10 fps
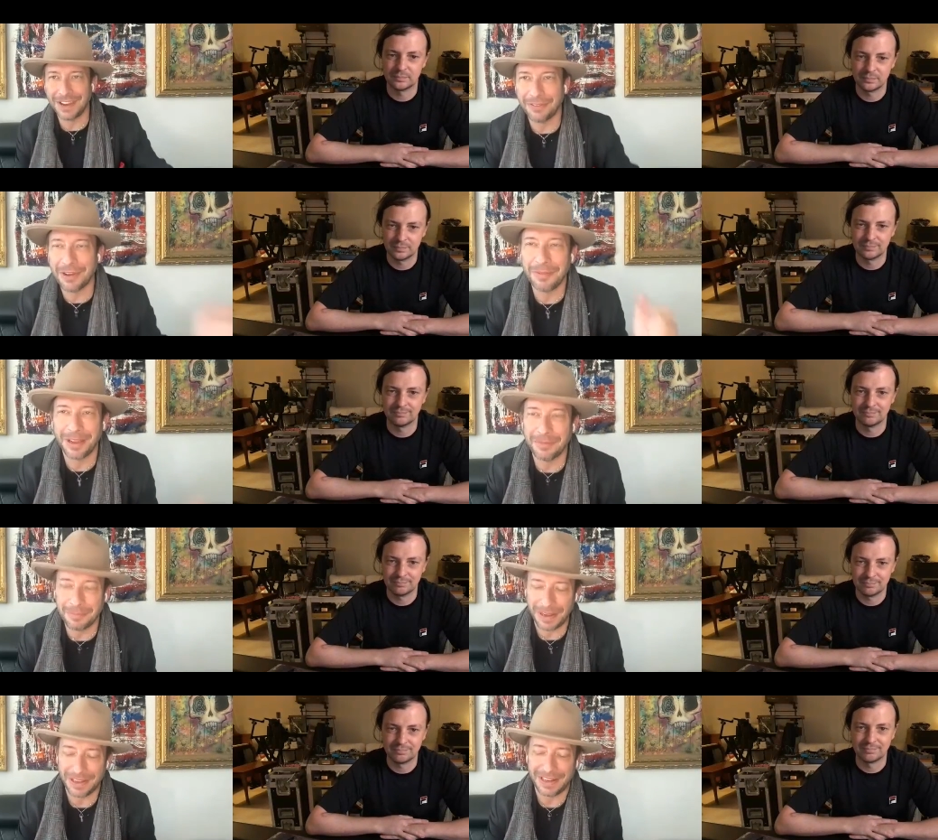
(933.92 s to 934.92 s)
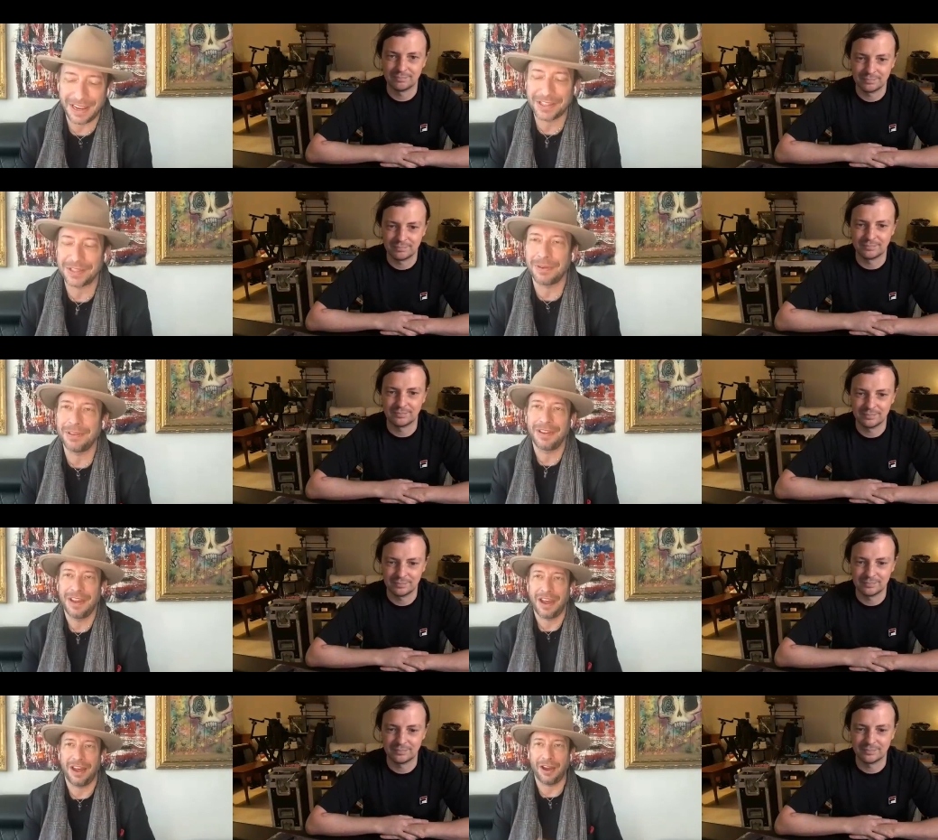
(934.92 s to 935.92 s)
Speaker 1: that you have coming up uh, next. But
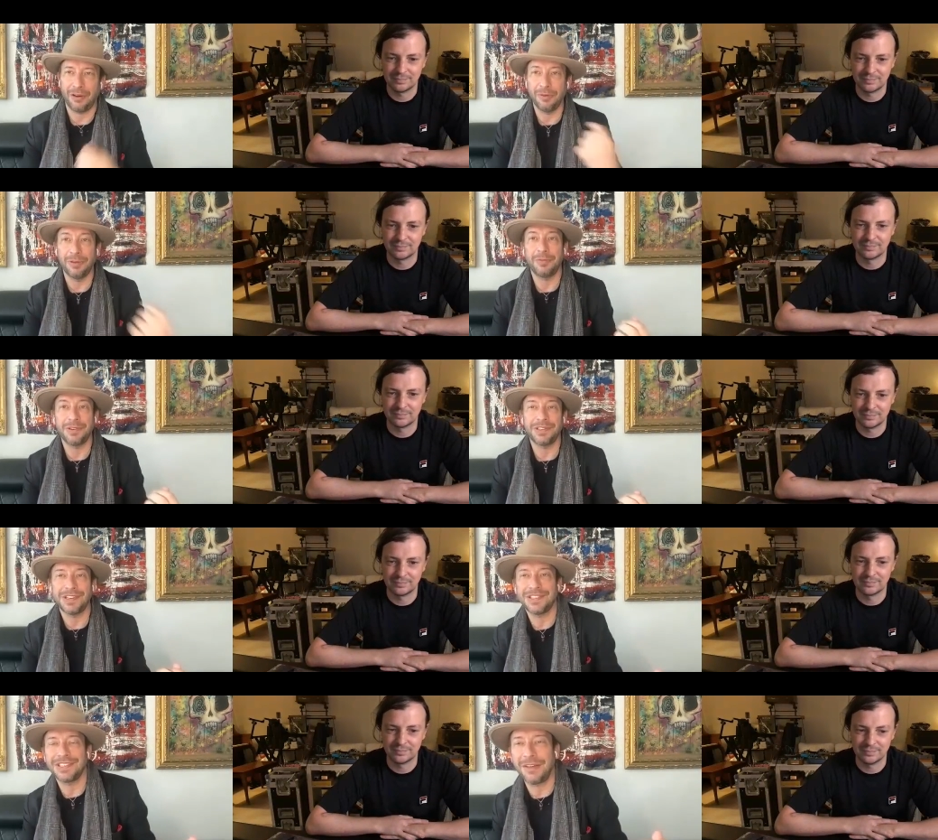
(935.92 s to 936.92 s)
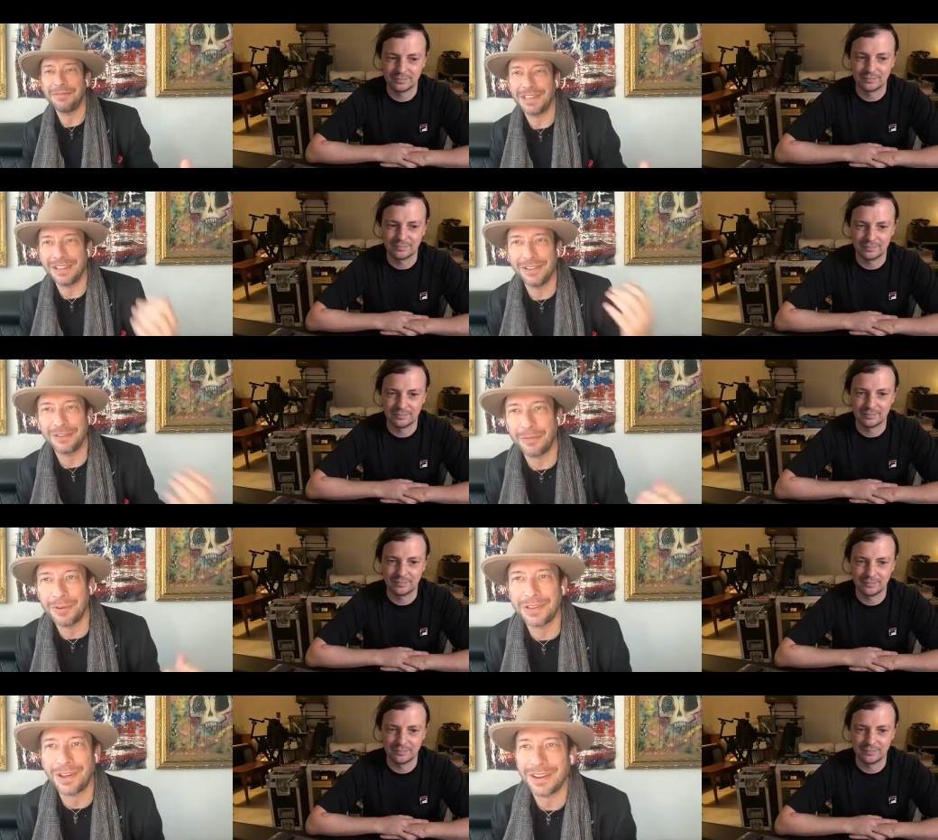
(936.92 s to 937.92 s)
uh, really appreciate your time today and look
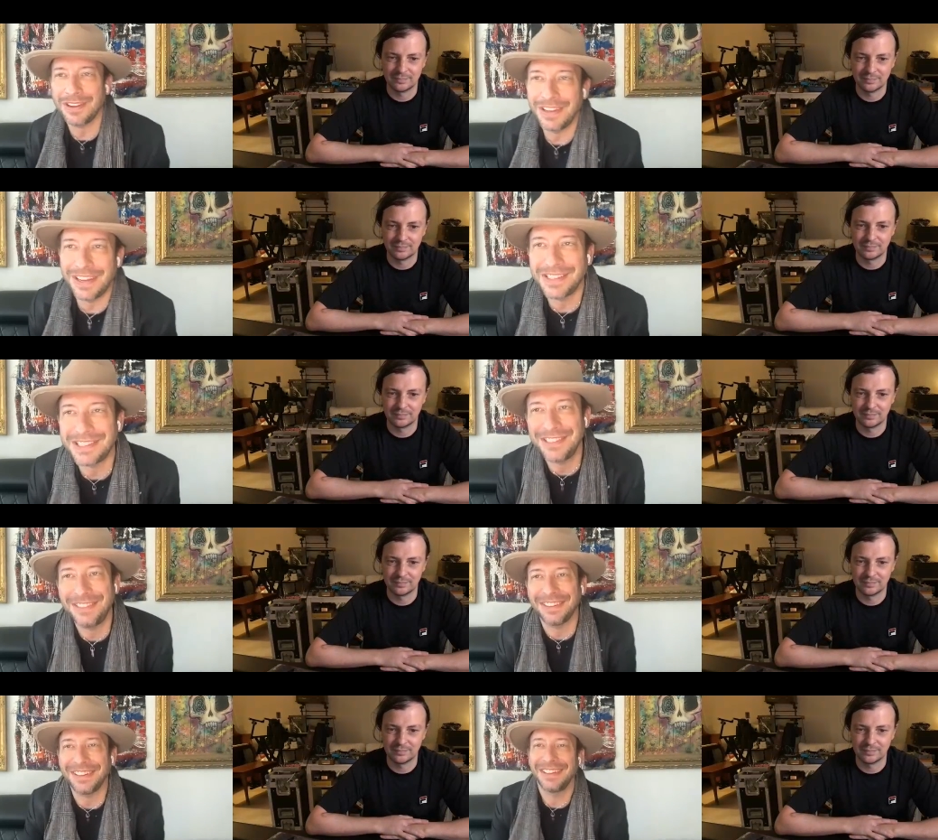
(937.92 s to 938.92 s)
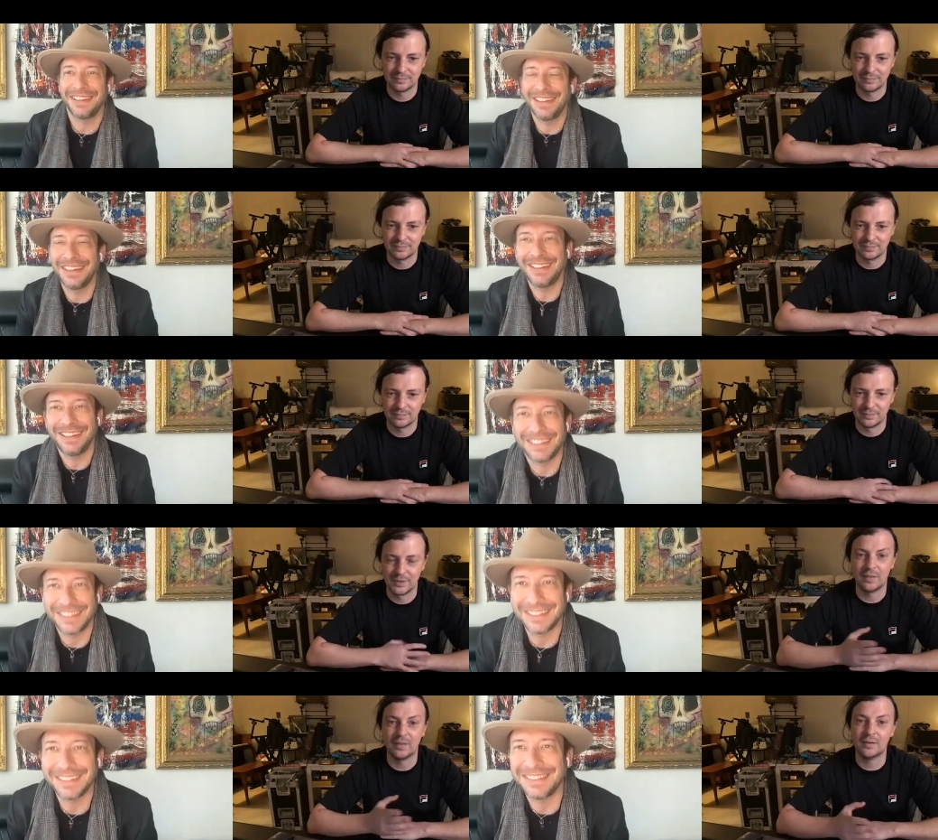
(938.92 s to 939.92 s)
forward to talking to you again soon.
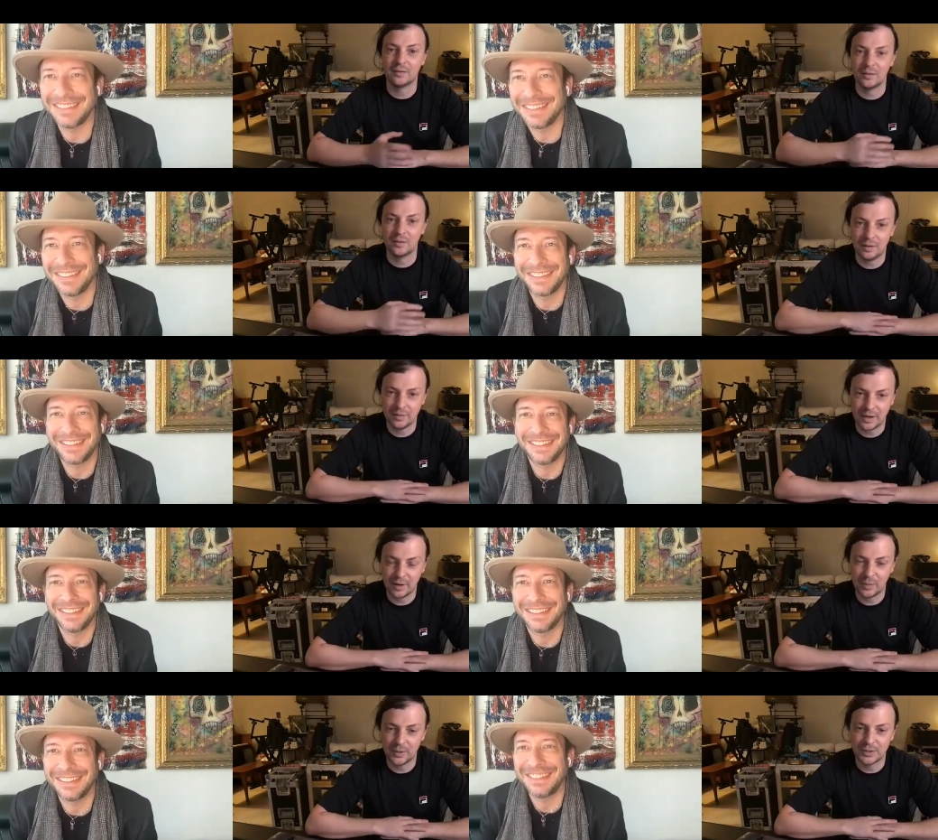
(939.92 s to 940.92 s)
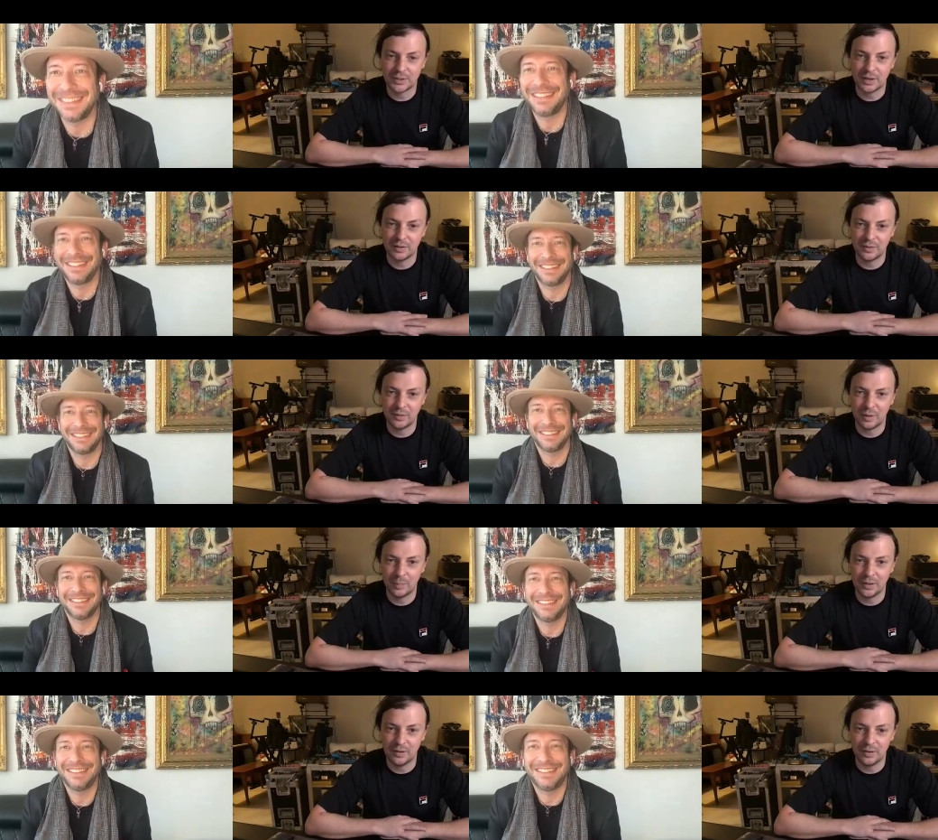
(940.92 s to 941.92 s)
Speaker 2: Thanks a lot. Yeah, I appreciate you
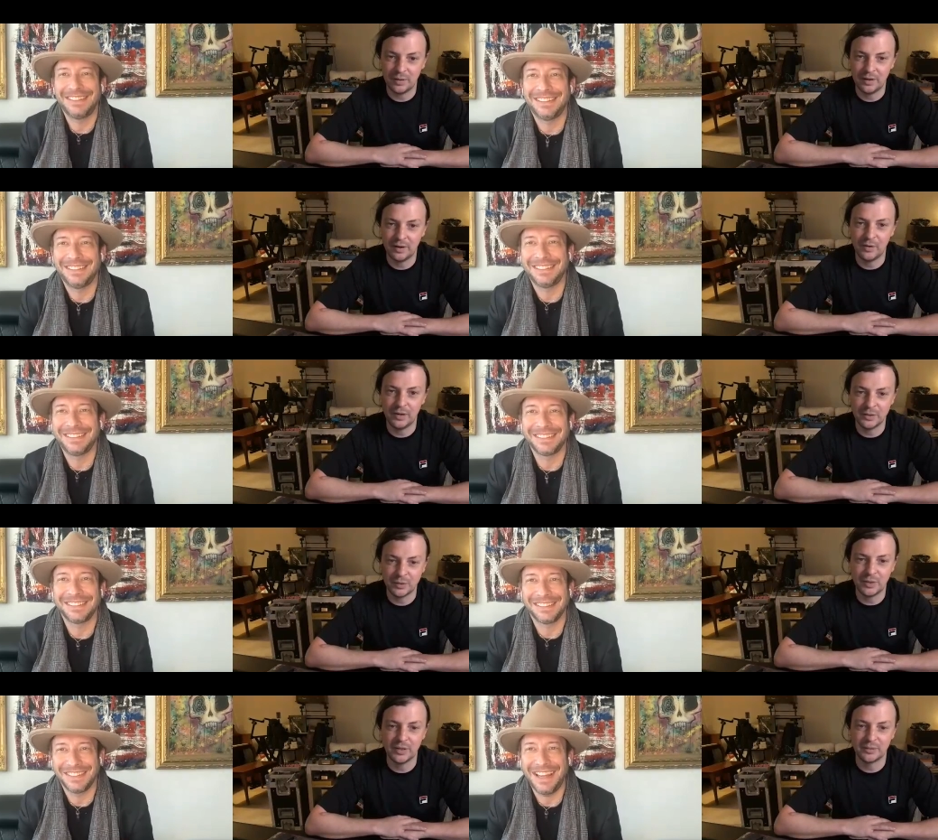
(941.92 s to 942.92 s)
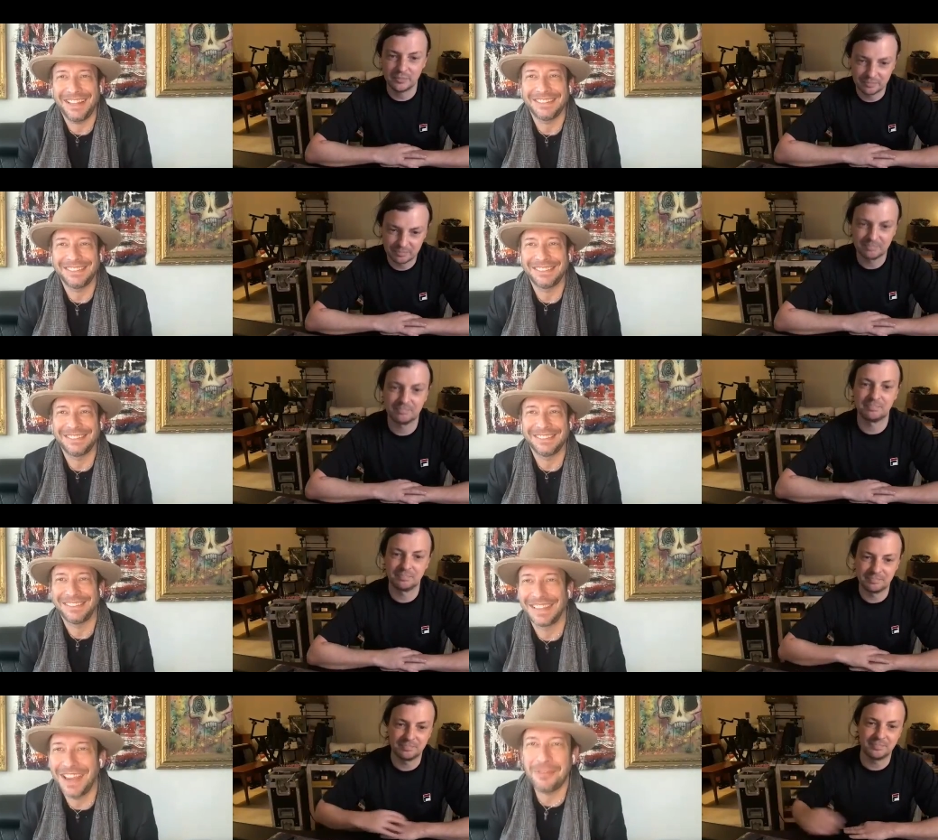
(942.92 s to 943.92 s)
hopping on and I really enjoyed it. Yeah.
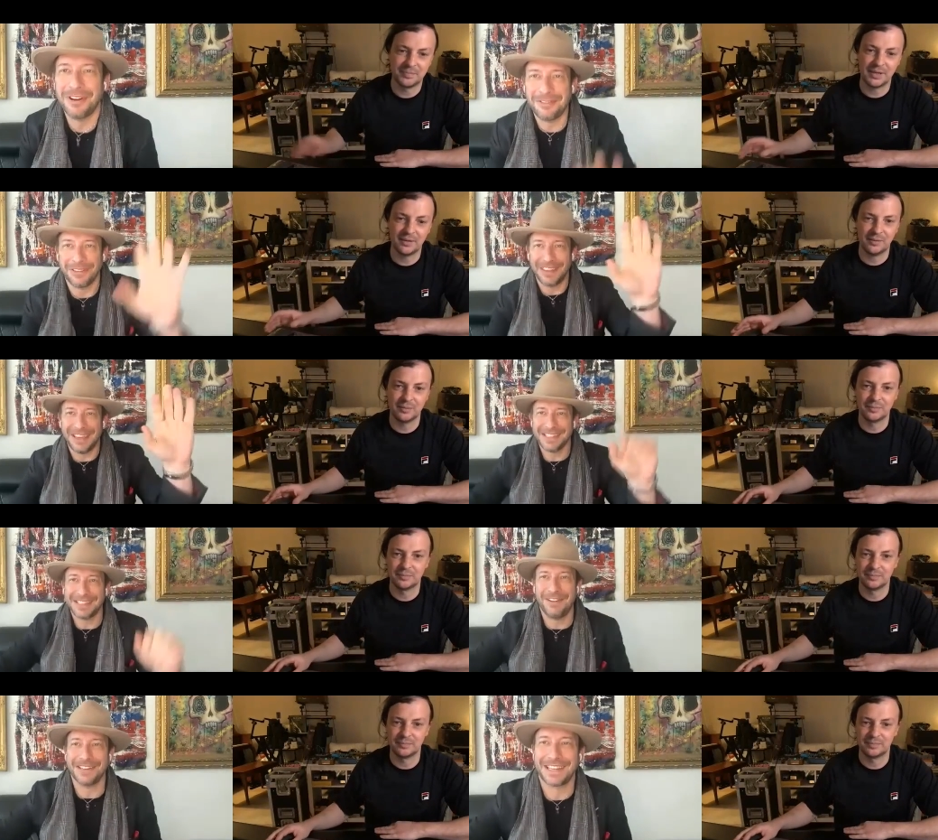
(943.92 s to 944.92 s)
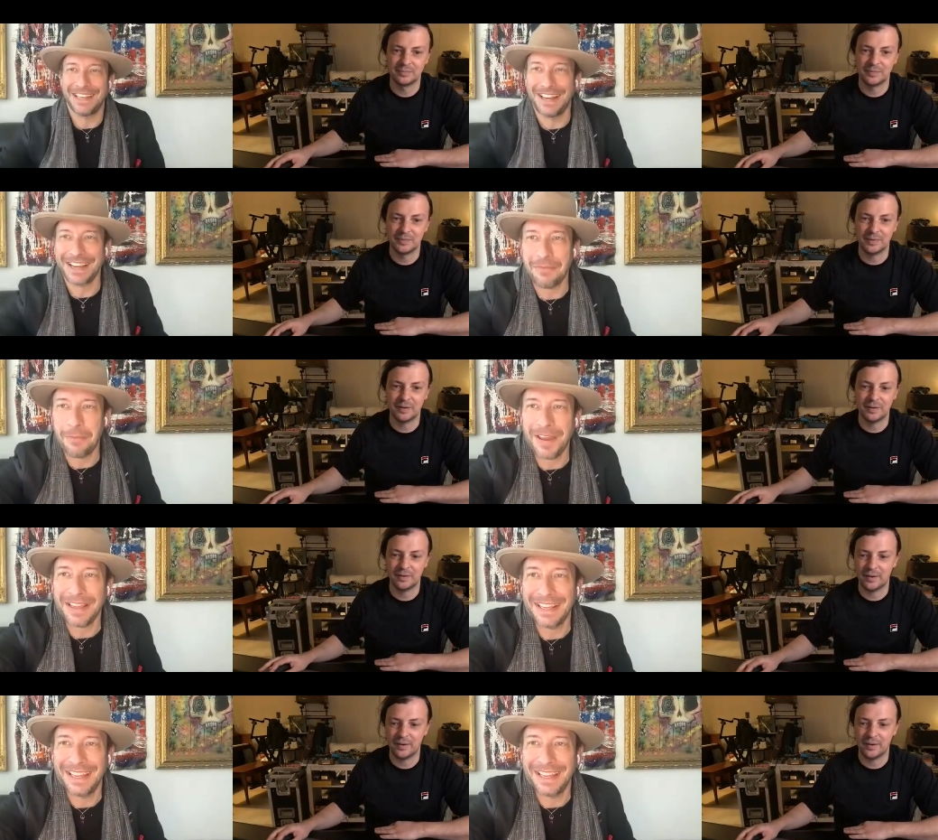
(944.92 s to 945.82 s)
Speaker 1: Okay, Thank wonderful. You. Thank you so much.
Speaker 2: Okay, bye.